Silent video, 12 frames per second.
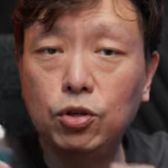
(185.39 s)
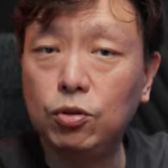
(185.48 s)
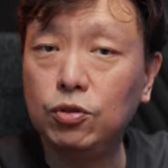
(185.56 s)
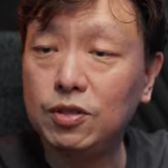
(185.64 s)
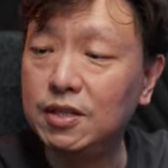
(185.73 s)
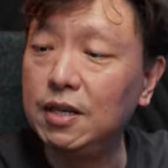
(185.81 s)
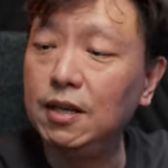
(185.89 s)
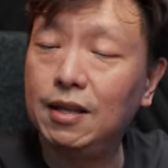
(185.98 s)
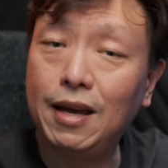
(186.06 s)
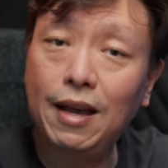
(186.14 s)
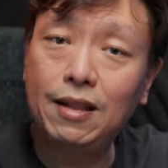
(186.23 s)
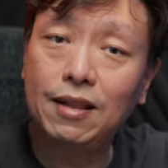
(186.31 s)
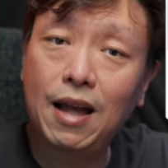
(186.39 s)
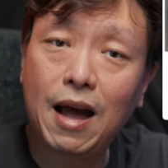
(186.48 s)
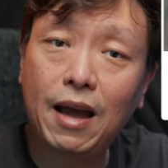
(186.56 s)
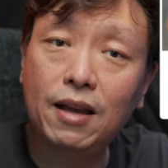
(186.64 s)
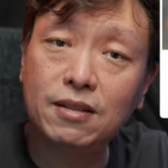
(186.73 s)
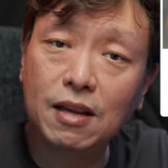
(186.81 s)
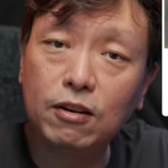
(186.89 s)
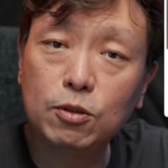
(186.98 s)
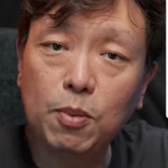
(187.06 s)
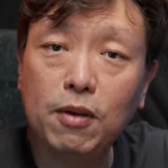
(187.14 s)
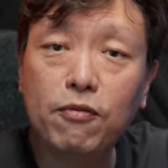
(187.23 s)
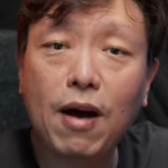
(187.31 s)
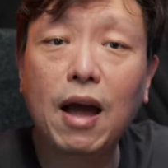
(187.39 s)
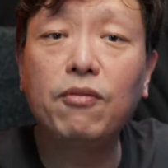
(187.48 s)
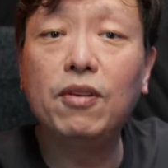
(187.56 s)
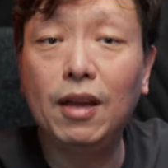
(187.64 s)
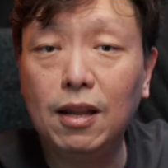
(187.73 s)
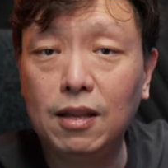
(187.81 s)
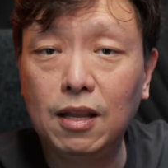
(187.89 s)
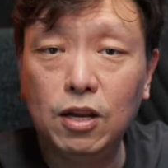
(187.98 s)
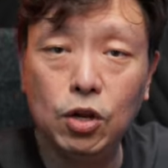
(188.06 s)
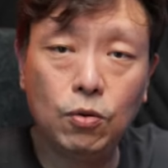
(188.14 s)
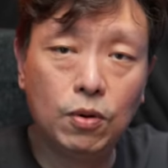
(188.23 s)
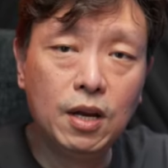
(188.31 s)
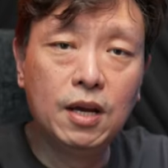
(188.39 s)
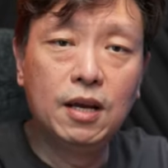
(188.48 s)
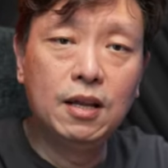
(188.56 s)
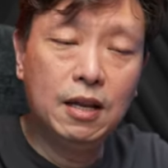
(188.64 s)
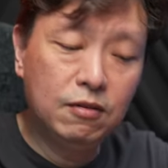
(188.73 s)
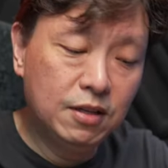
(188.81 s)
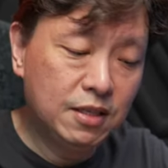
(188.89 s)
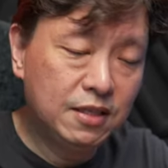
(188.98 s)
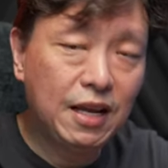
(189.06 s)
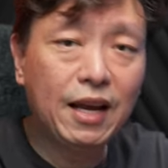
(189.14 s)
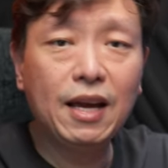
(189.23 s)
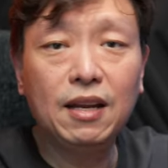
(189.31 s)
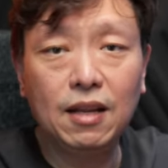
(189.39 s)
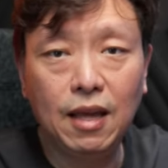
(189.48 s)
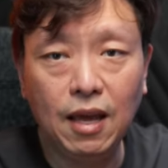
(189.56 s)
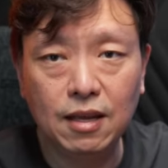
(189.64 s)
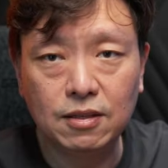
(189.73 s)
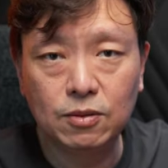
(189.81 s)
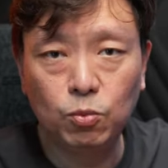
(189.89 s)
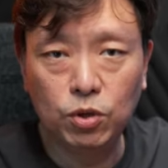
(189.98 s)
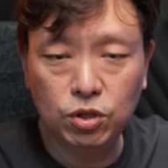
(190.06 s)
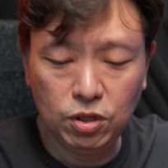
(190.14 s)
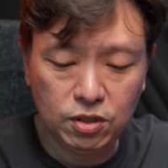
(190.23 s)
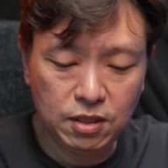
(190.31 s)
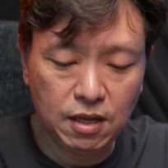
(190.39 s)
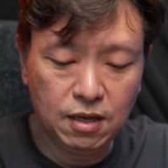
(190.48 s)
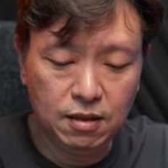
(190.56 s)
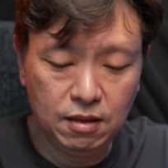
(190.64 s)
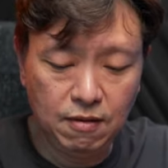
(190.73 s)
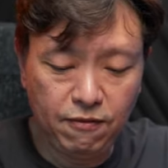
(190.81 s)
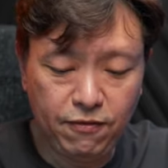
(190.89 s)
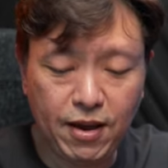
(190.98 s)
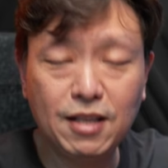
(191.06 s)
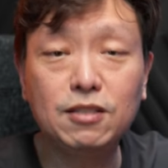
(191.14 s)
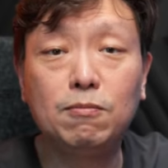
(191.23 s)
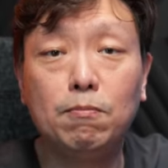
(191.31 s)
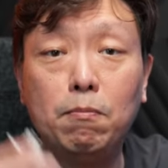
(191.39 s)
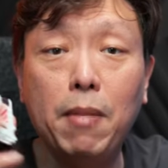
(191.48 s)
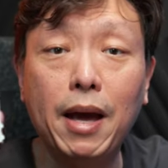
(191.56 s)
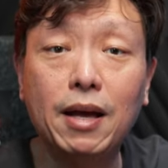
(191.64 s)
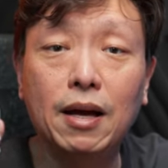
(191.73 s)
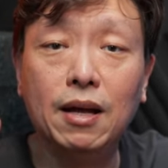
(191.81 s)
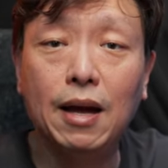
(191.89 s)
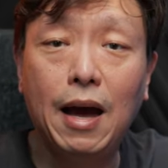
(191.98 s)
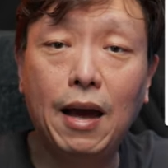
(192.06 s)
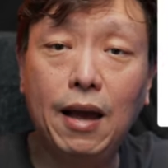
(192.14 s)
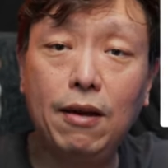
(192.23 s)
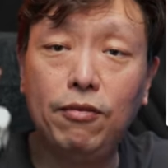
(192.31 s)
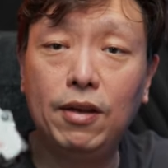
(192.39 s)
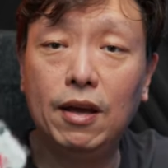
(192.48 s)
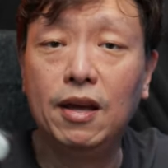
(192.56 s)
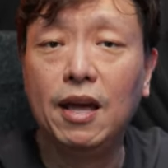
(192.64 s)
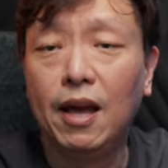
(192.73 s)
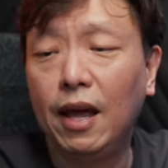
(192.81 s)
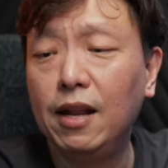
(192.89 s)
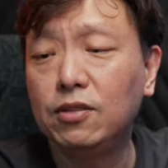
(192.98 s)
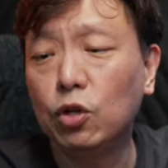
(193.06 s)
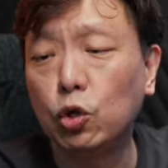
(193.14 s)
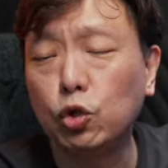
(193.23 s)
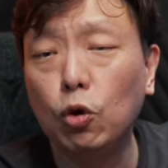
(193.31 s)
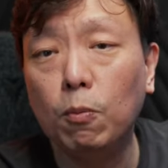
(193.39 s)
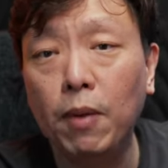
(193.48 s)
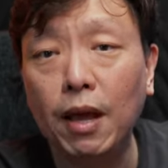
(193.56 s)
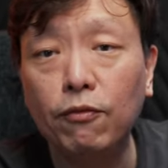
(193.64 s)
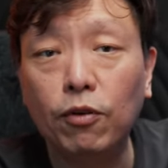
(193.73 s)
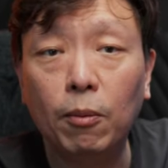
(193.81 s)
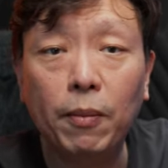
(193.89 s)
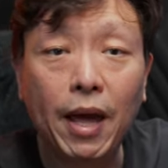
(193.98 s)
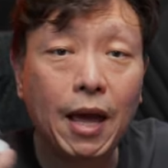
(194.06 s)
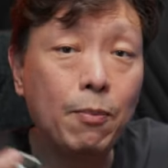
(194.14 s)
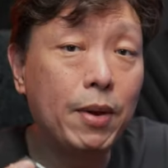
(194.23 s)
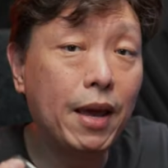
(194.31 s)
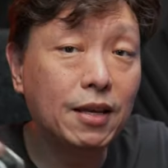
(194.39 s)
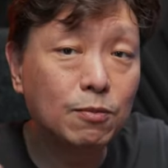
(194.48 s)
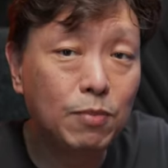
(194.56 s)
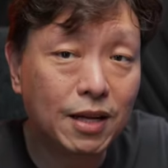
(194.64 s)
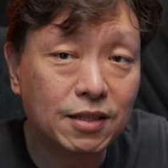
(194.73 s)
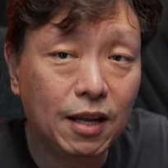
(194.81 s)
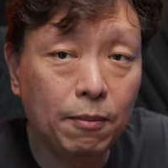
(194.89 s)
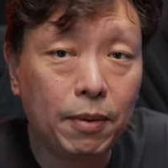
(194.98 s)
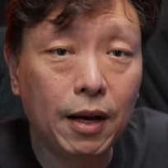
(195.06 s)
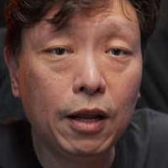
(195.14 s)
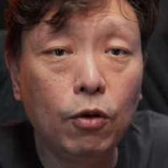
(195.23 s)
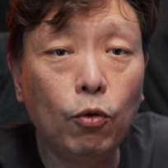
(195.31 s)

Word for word: you to see the entire Sirius P five in the nude. Now, the second case, which is the Defense Mecca I have here, it is also made from A B S plastic, but it